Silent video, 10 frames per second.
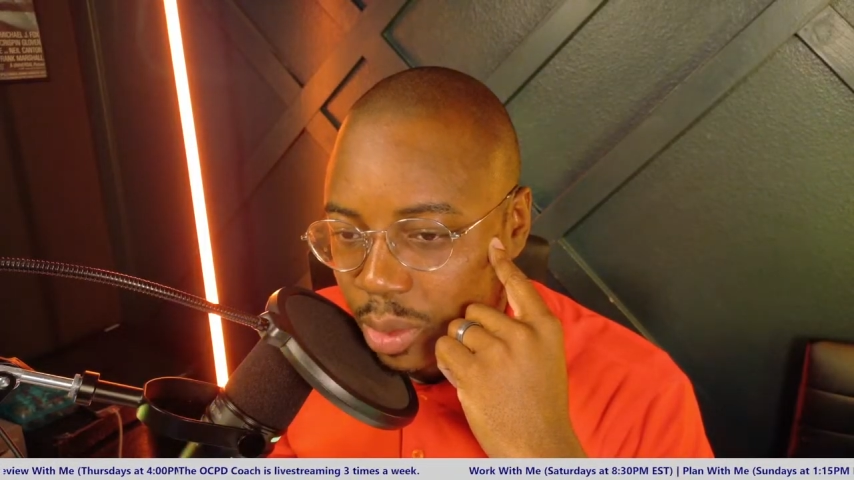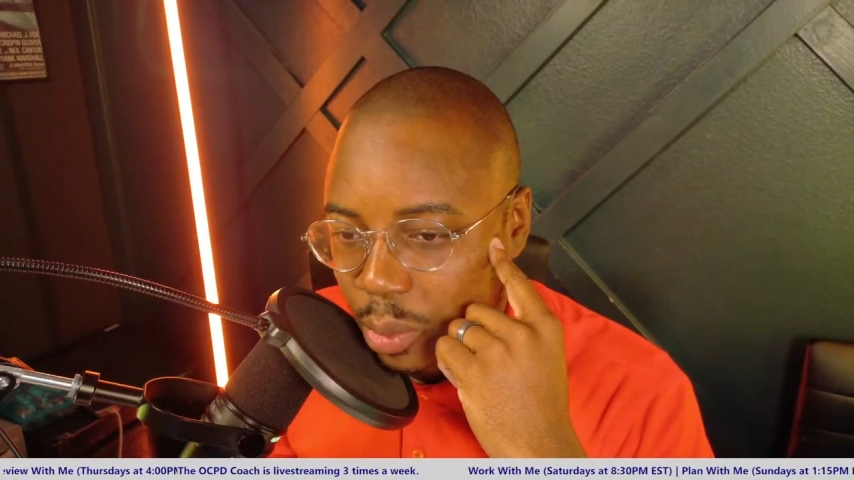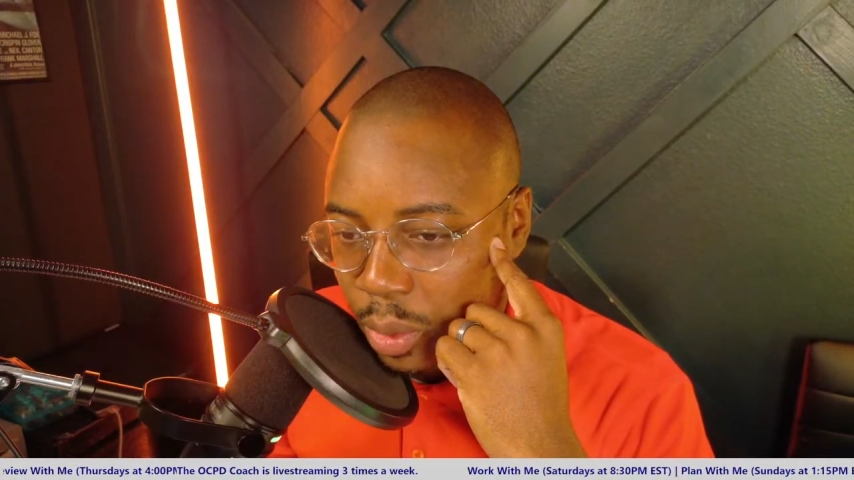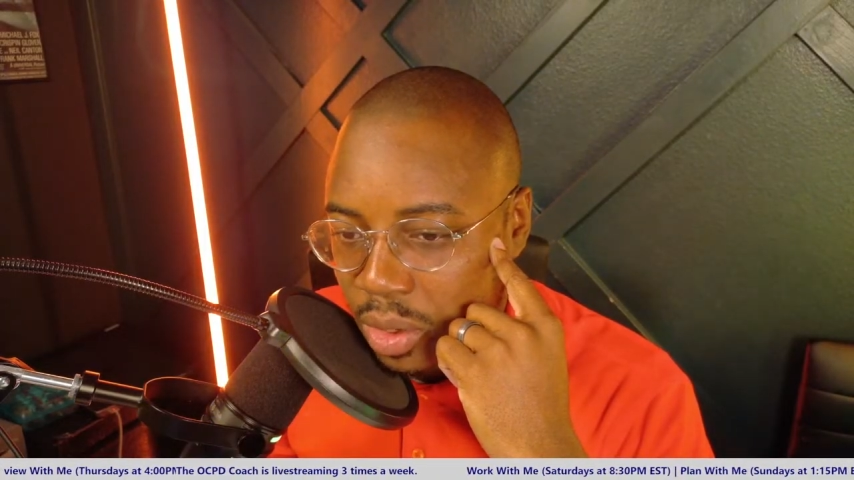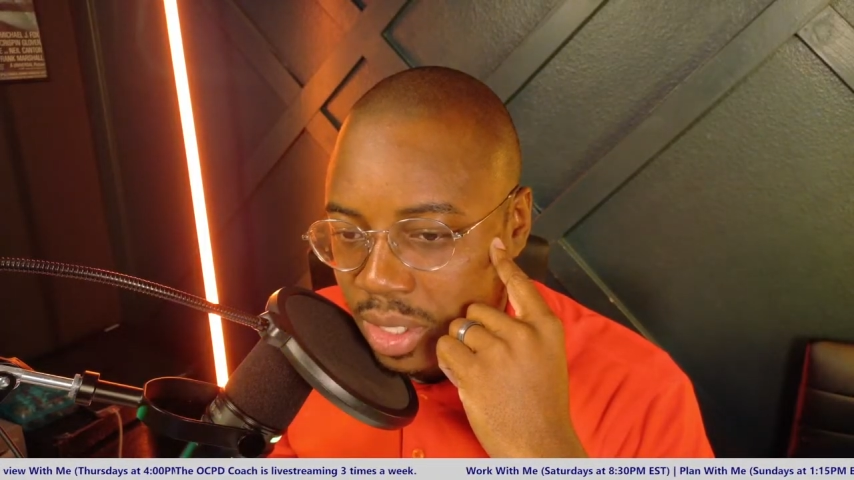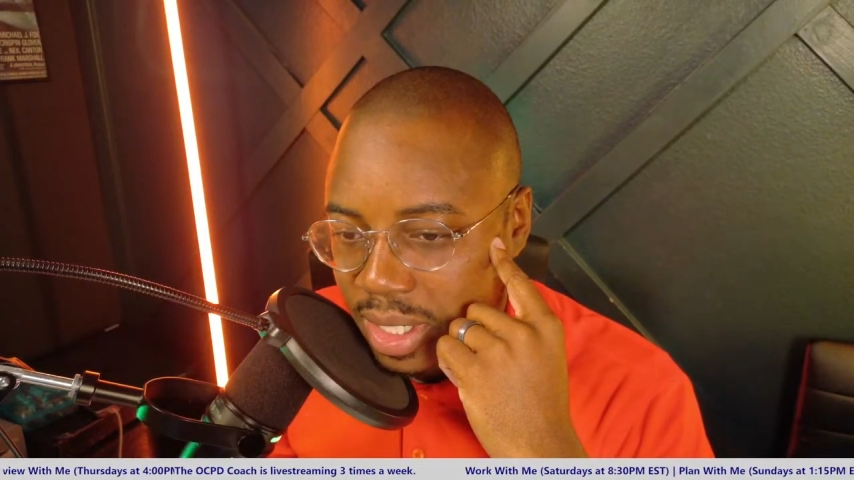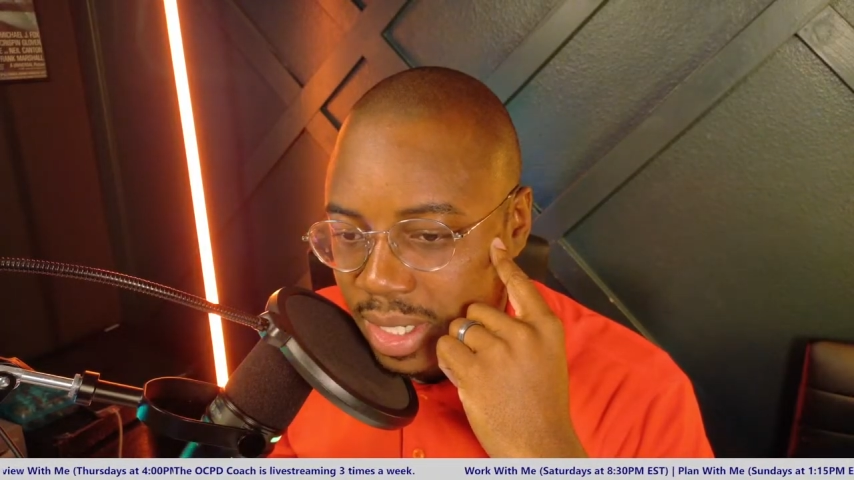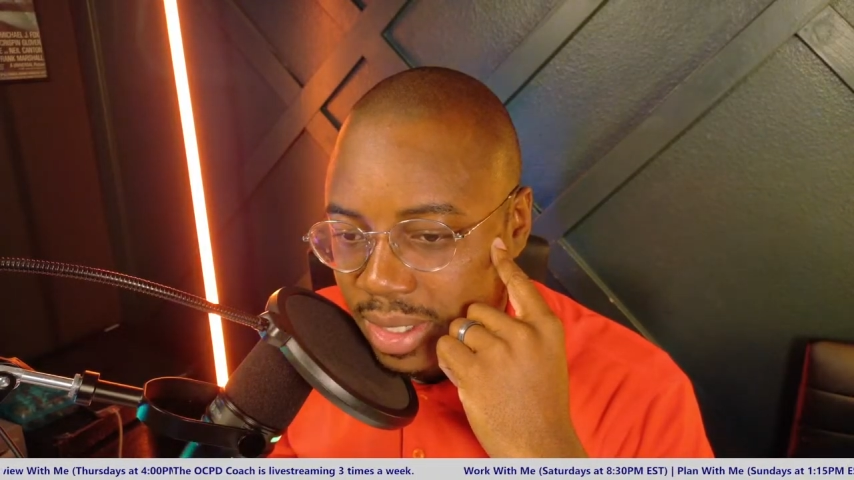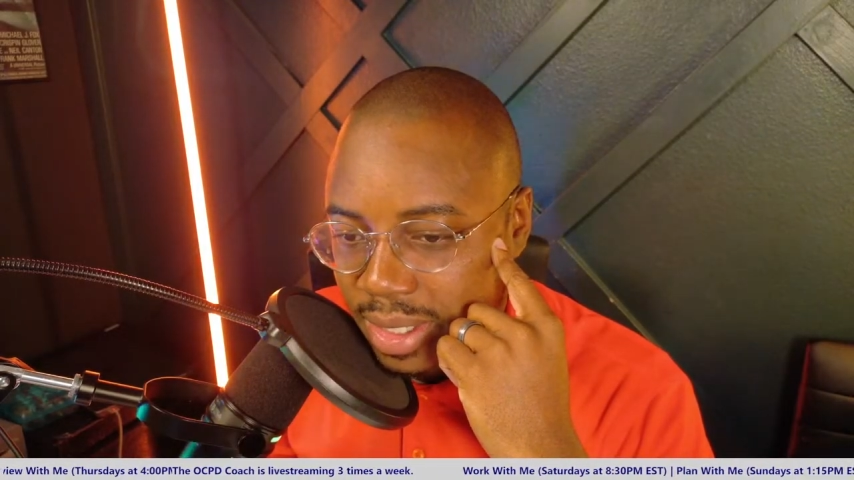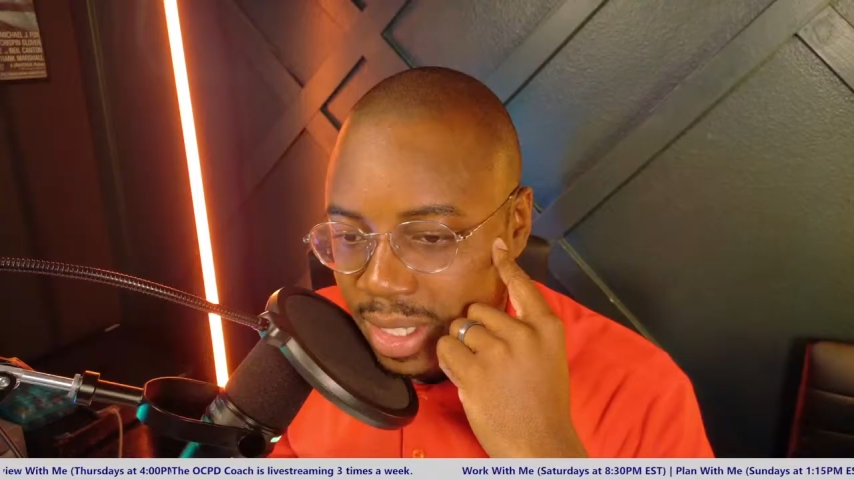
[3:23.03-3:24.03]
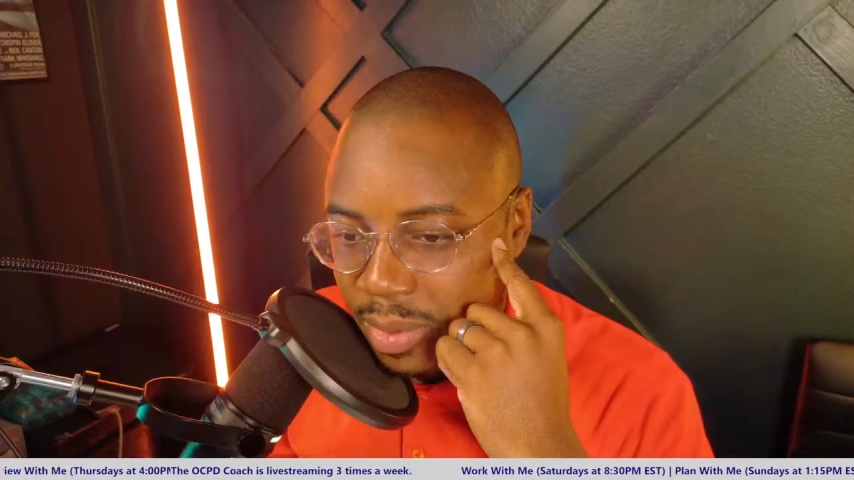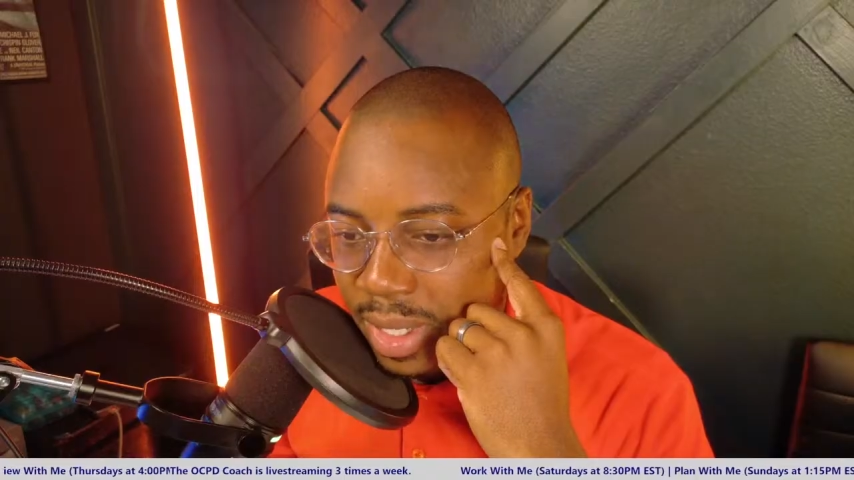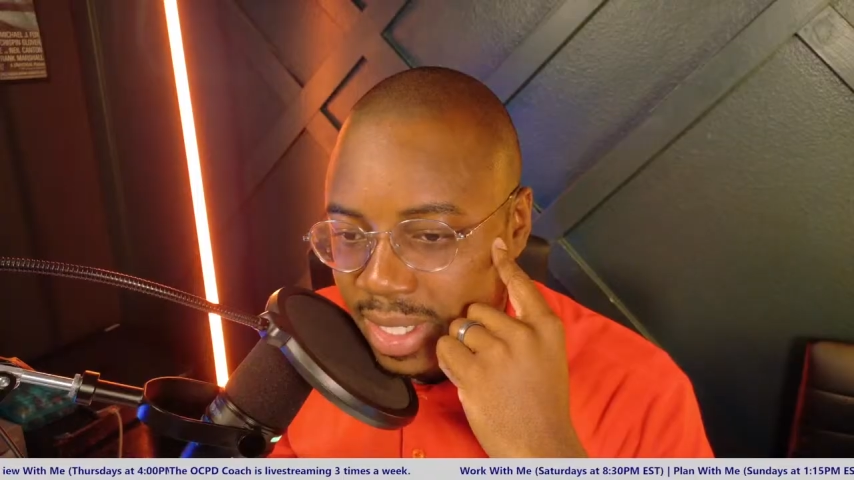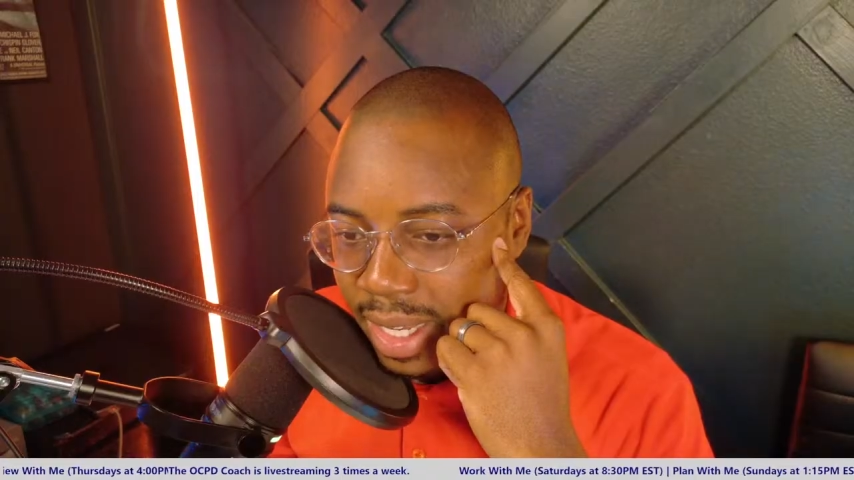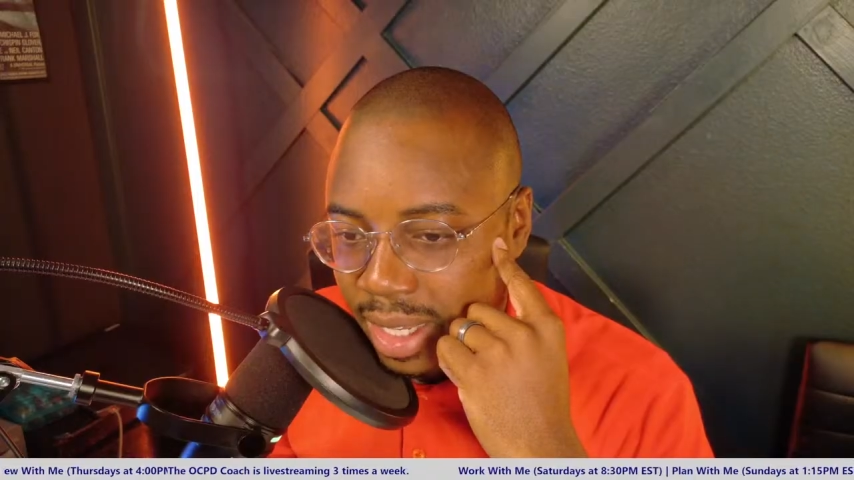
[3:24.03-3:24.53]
We're gonna see. Just give me a second